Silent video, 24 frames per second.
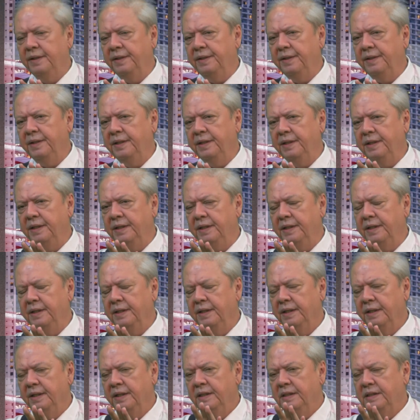the
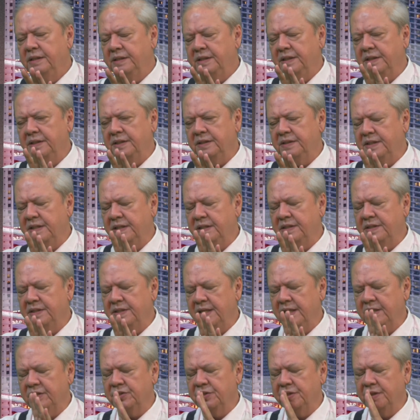Citizens
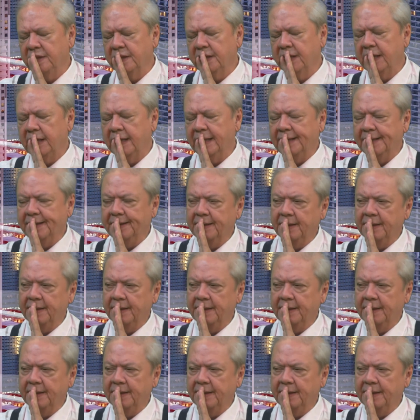National Guard?